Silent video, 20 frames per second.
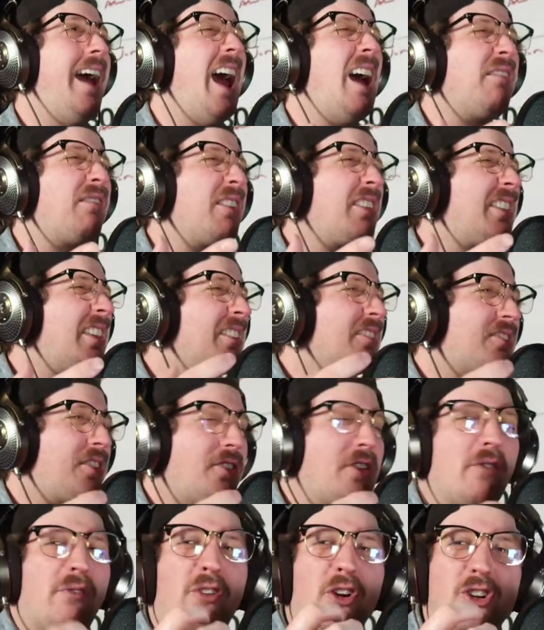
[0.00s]
everything's
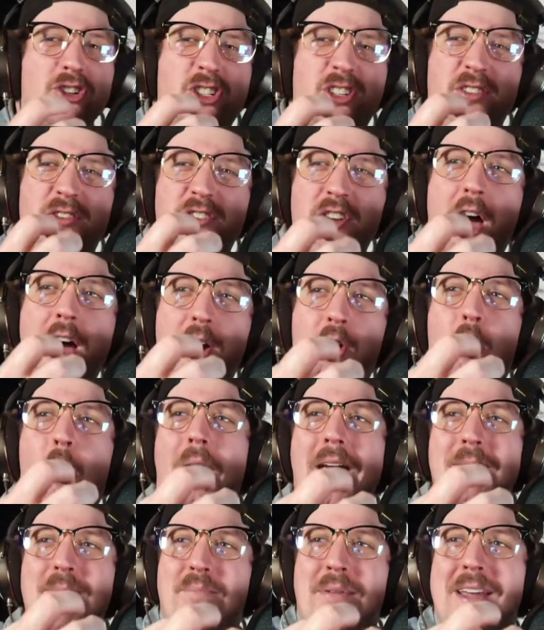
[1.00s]
on the verge of not
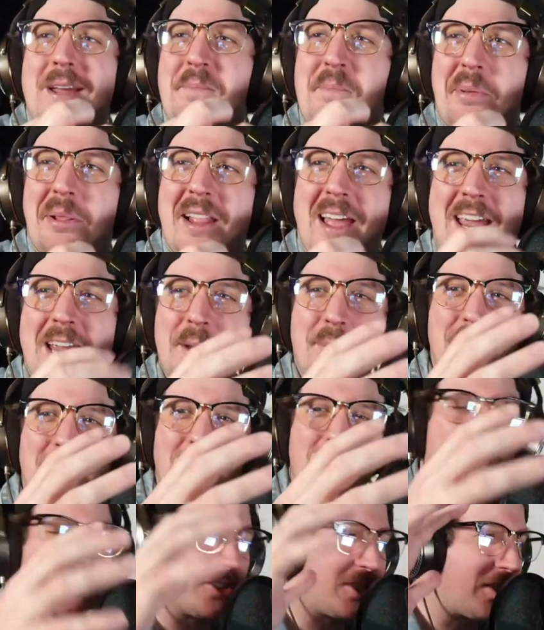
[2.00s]
quite being played, but
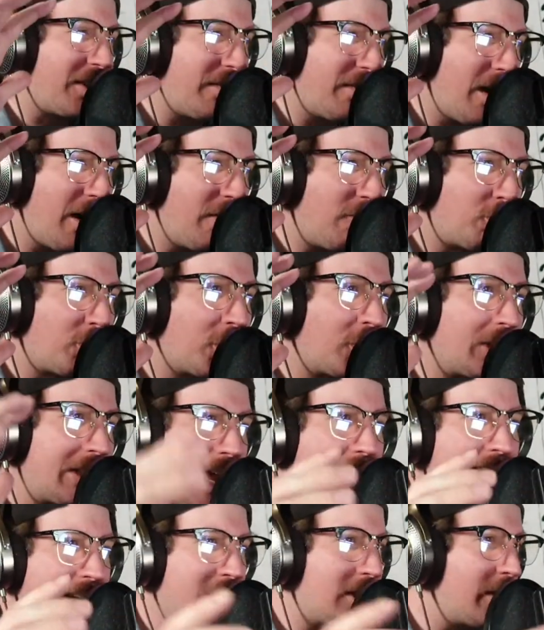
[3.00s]
there's just a real
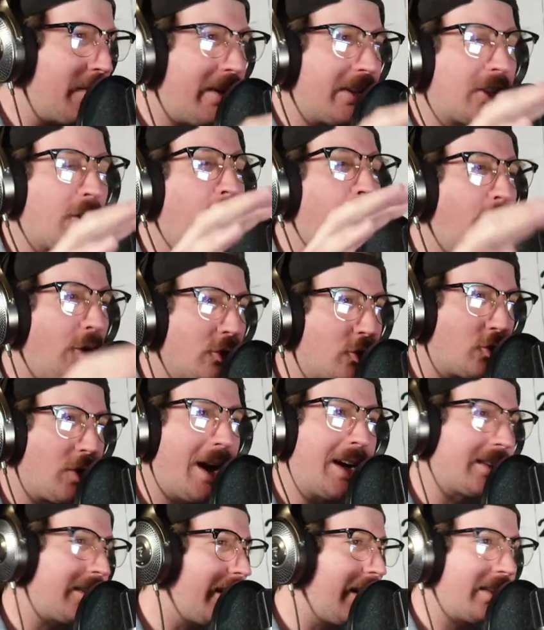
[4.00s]
lightness about the whole
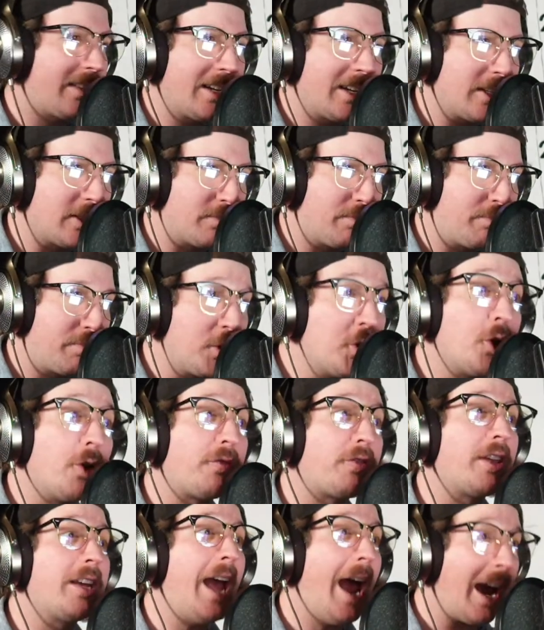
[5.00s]
track that I think is
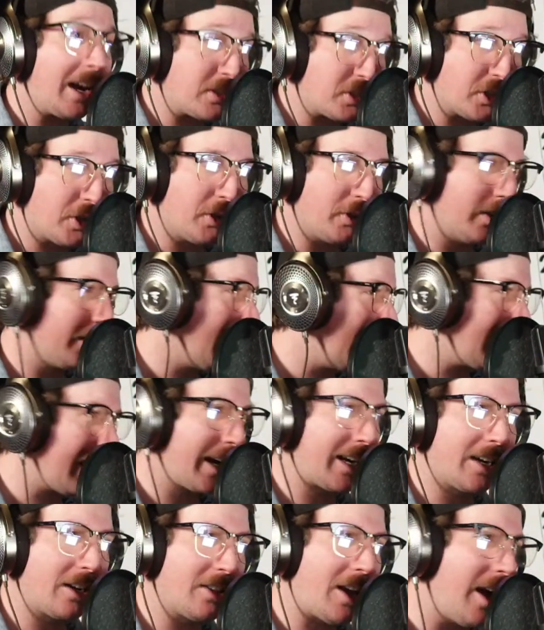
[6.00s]
beautifully executed. I
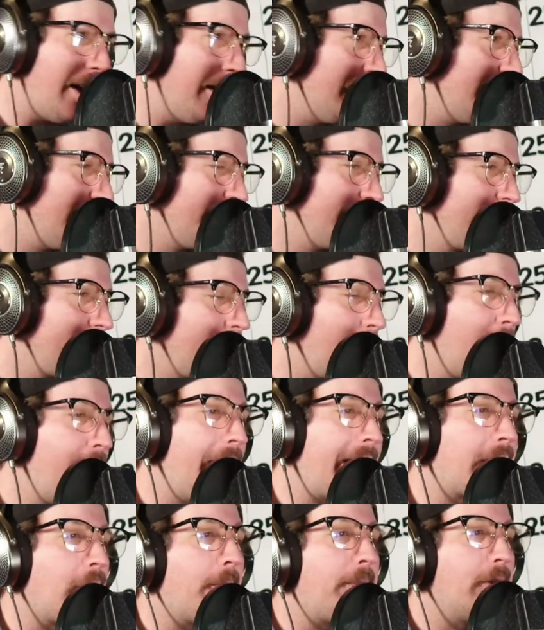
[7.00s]
like it a lot. Let me
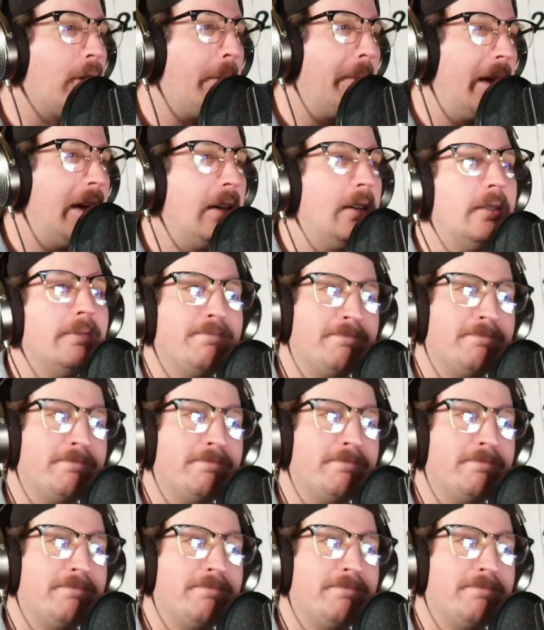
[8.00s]
back it up a little bit.